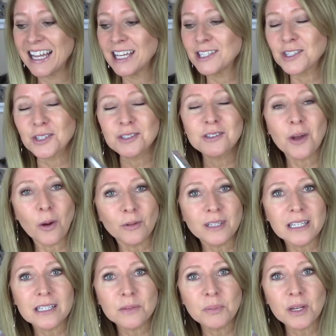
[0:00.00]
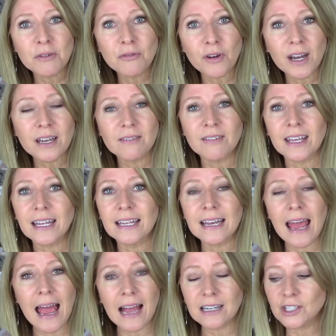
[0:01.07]
So you don't need to be afraid of it. It
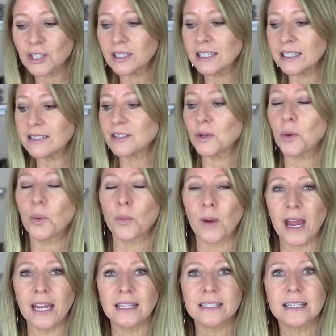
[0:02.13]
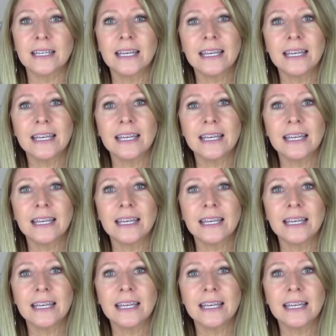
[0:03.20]
actually is a great